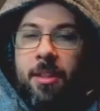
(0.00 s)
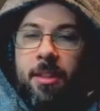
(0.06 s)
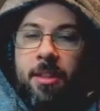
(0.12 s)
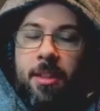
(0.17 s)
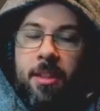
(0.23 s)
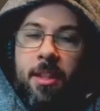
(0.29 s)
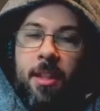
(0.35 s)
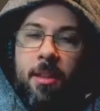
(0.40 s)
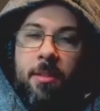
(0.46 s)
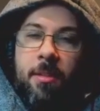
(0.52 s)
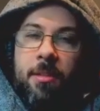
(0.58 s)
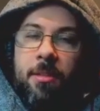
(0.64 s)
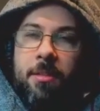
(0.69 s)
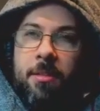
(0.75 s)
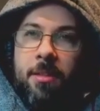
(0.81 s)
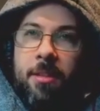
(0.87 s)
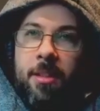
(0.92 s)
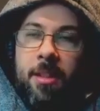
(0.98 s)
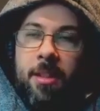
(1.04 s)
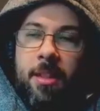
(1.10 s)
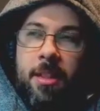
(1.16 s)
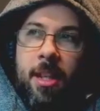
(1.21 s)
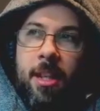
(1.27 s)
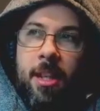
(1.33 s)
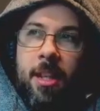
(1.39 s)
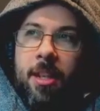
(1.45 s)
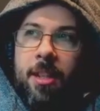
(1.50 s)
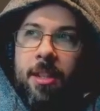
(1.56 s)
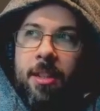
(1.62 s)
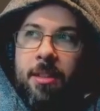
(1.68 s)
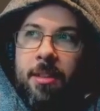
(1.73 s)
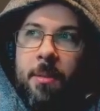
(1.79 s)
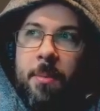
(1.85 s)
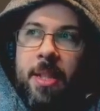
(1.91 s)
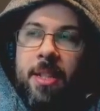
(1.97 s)
Yeah.
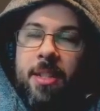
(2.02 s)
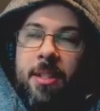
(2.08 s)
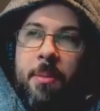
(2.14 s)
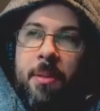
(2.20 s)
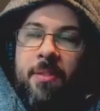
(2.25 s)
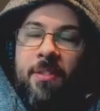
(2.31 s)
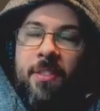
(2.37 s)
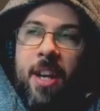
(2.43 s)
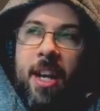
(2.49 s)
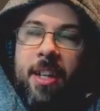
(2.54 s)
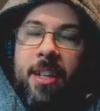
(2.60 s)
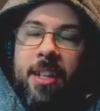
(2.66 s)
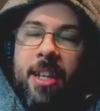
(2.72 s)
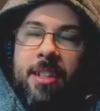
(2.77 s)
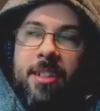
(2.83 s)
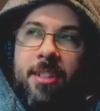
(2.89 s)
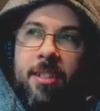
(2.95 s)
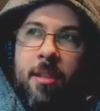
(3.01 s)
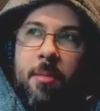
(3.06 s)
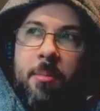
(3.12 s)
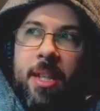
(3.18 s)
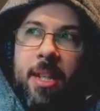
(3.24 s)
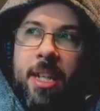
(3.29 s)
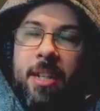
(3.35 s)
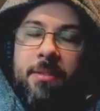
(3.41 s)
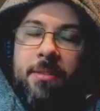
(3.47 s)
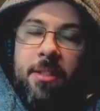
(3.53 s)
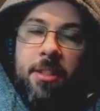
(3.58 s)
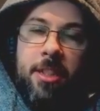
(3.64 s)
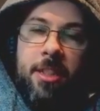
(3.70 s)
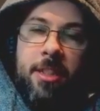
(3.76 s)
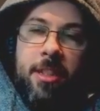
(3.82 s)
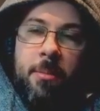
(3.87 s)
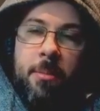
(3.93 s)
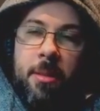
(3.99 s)
I mean, to be fair, that's something even
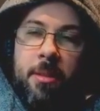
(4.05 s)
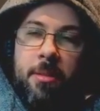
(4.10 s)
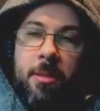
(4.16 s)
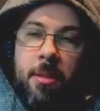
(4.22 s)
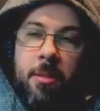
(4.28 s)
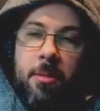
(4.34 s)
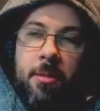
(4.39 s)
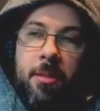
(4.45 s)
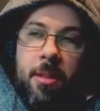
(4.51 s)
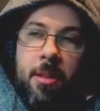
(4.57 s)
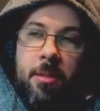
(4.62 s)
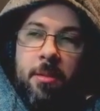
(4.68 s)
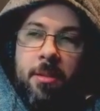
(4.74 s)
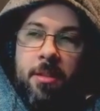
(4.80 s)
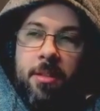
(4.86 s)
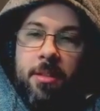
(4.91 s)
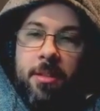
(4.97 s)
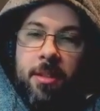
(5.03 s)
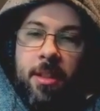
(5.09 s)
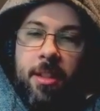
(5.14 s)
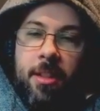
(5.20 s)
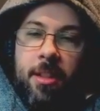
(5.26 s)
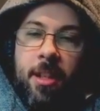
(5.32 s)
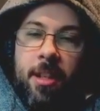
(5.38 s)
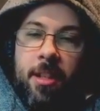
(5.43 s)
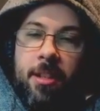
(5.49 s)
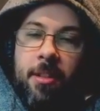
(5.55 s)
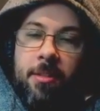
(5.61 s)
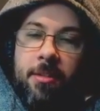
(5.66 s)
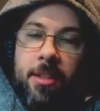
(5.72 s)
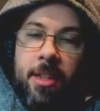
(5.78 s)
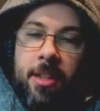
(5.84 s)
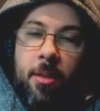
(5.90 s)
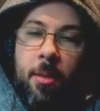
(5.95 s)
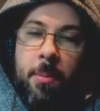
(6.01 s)
GW don't do, because they don't
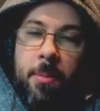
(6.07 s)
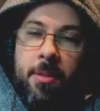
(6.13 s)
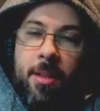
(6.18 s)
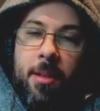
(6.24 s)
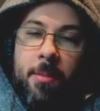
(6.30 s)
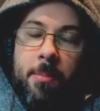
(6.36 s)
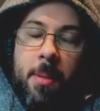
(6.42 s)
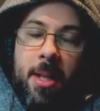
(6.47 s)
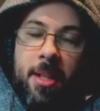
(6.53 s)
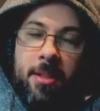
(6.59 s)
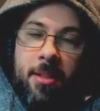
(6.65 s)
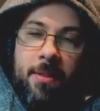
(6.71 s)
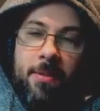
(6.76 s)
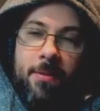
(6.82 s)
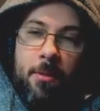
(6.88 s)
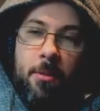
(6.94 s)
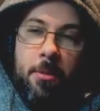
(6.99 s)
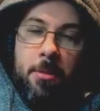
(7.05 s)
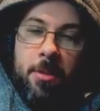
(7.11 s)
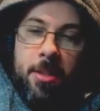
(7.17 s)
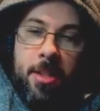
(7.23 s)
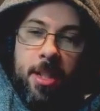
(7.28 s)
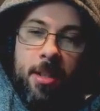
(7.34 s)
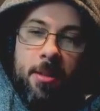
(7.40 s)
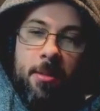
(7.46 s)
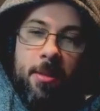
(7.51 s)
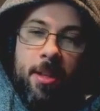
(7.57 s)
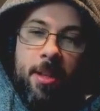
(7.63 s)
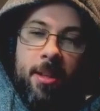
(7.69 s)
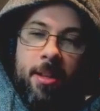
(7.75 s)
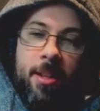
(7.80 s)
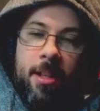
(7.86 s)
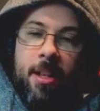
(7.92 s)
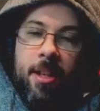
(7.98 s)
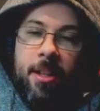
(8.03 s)
see copies of Blackstone Fortress out or
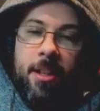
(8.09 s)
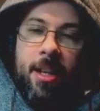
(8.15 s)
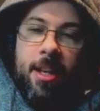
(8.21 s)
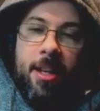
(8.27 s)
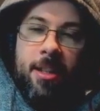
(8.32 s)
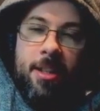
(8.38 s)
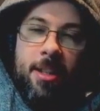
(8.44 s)
anything like that.